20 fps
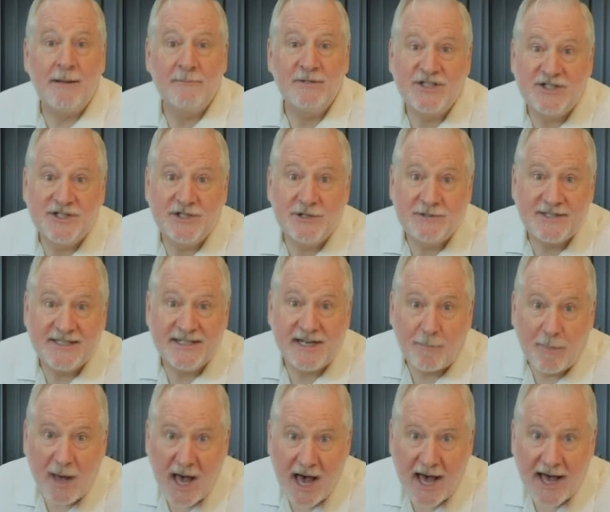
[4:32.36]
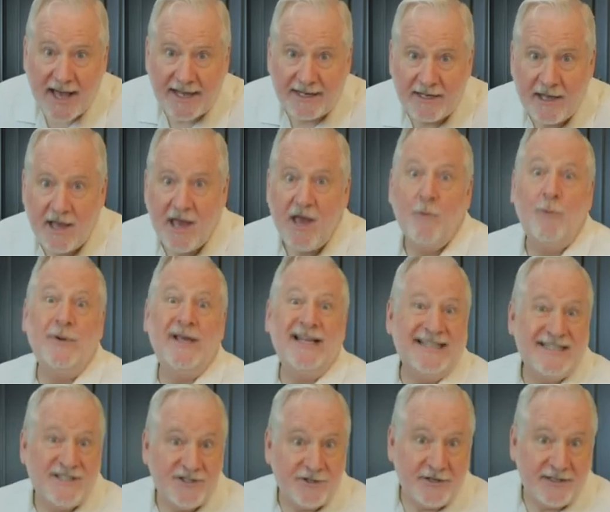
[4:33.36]
I'm just using a pot, we
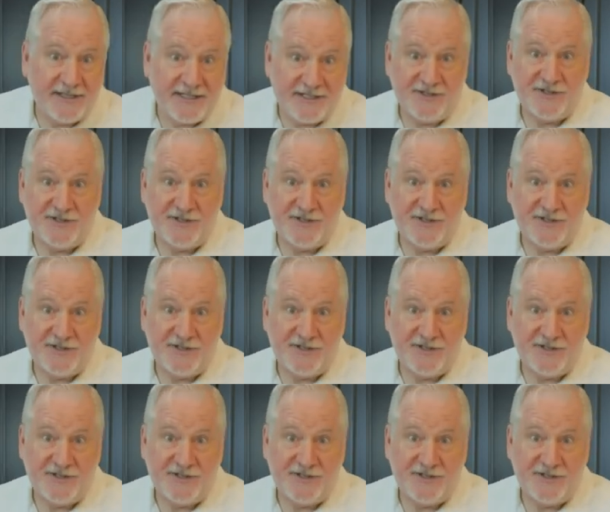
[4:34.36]
insert the